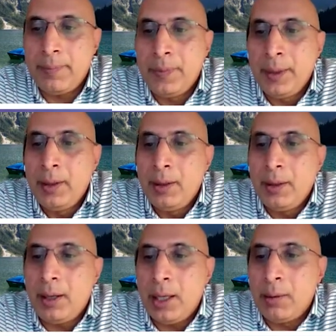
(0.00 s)
Uh,
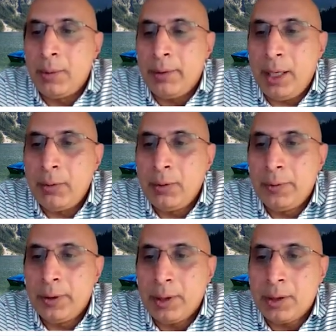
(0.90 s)
I'll be
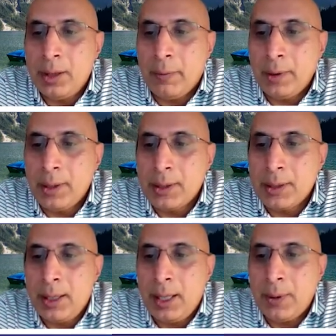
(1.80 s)
around for this
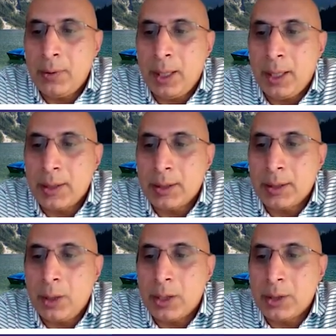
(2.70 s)
conference. Happy to
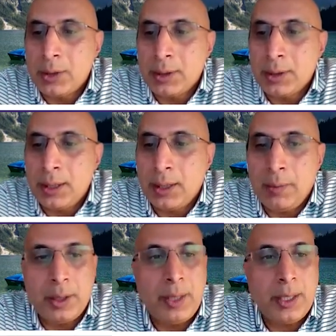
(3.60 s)
answer questions that
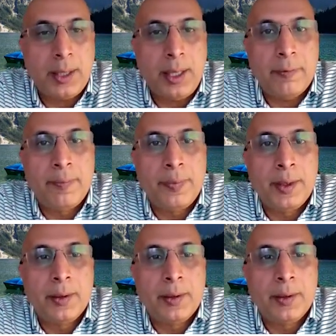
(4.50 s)
anybody might have.